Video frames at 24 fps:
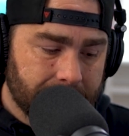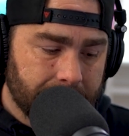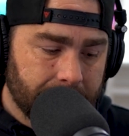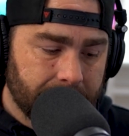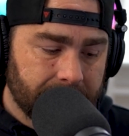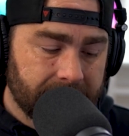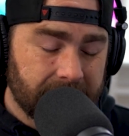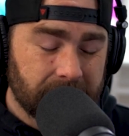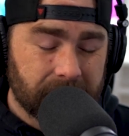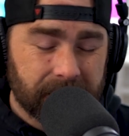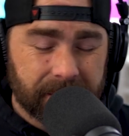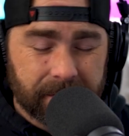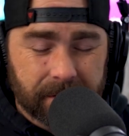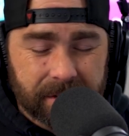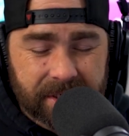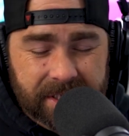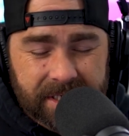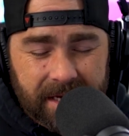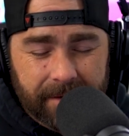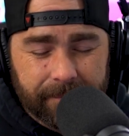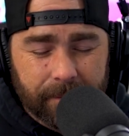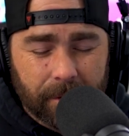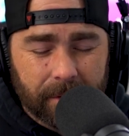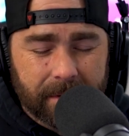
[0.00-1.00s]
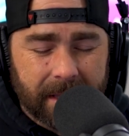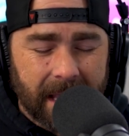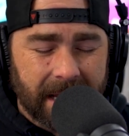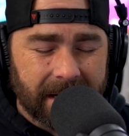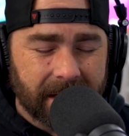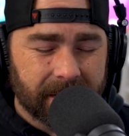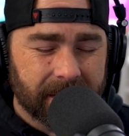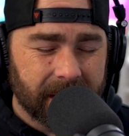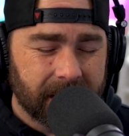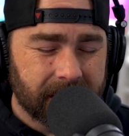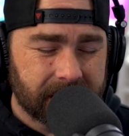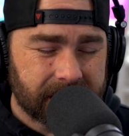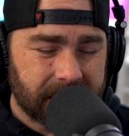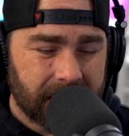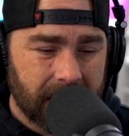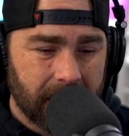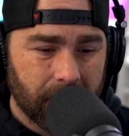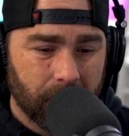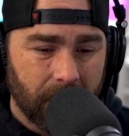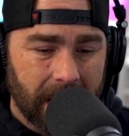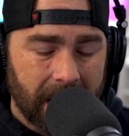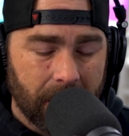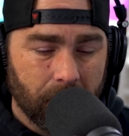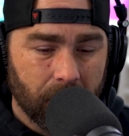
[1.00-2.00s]
there's several kind of things that I
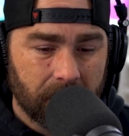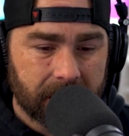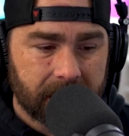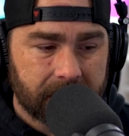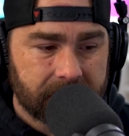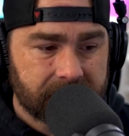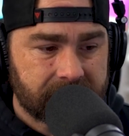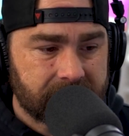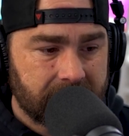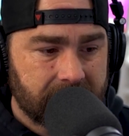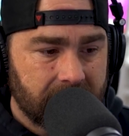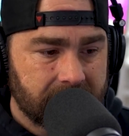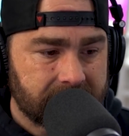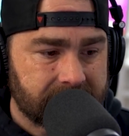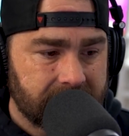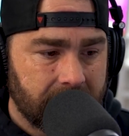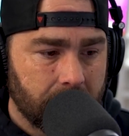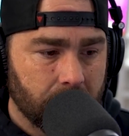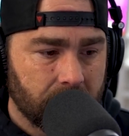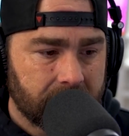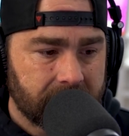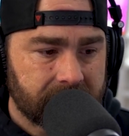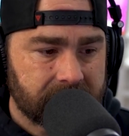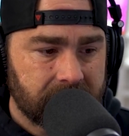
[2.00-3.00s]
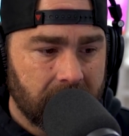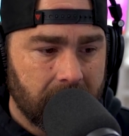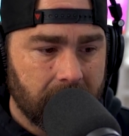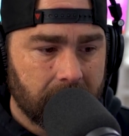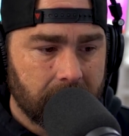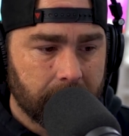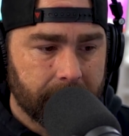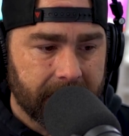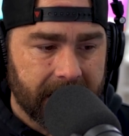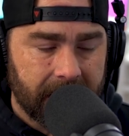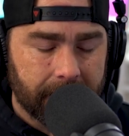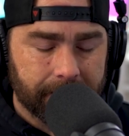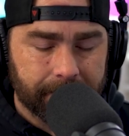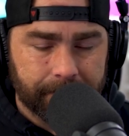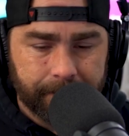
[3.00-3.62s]
want to discuss. I want to talk about.